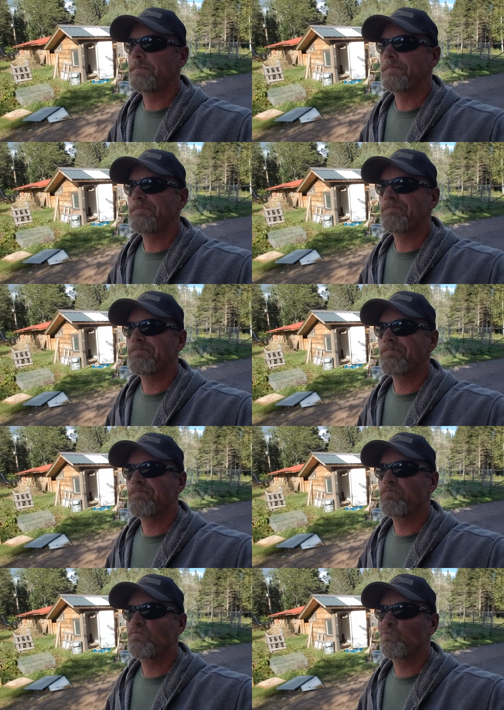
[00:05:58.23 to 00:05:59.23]

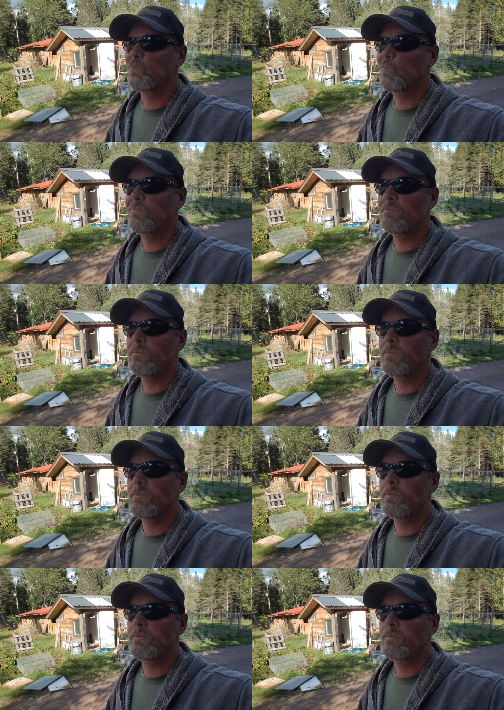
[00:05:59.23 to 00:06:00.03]
Nothing is said.